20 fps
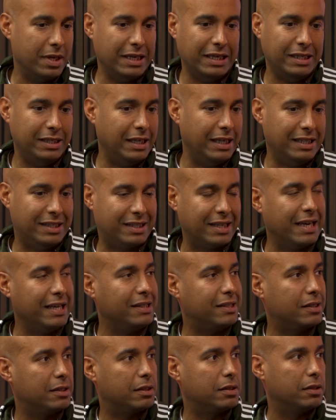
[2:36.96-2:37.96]
He
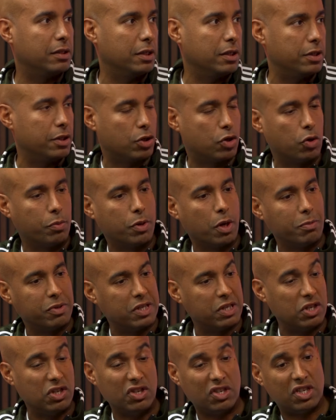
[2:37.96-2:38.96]
takes the cup
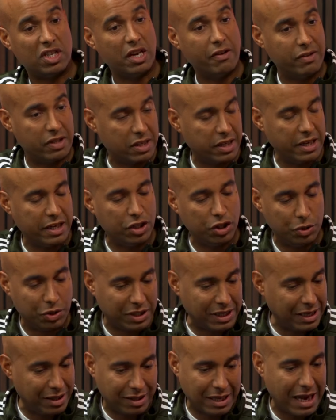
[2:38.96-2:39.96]
competition seriously, as you
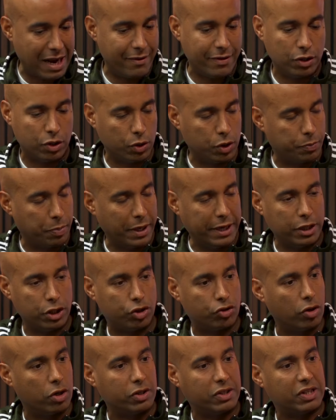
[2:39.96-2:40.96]
said there. He's always playing a
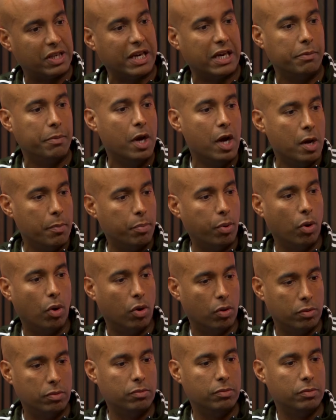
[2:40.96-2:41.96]
strong team.
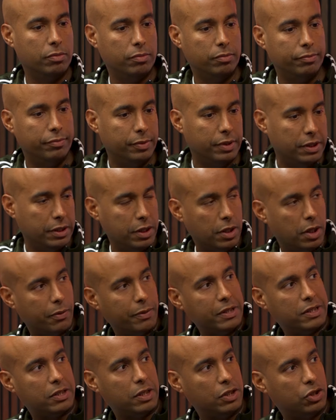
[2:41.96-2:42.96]
But, you know,
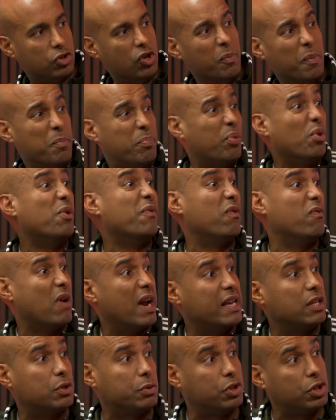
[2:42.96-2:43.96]
he's sort of been proven
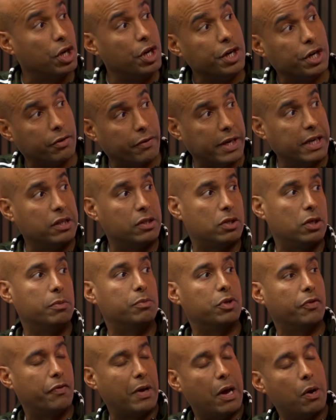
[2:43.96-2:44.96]
right to a certain degree in terms
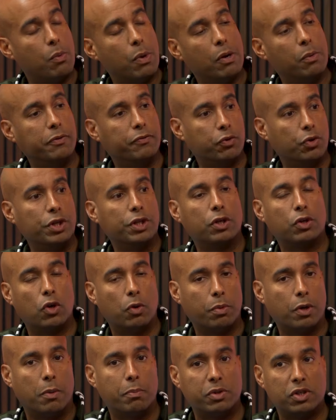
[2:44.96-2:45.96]
of how well we've done in the
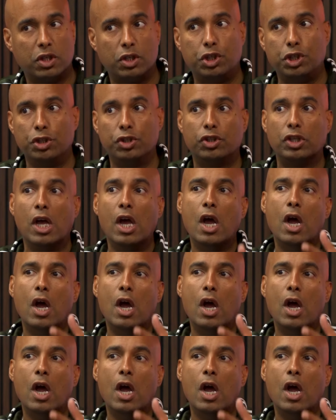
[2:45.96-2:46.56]
cup competitions.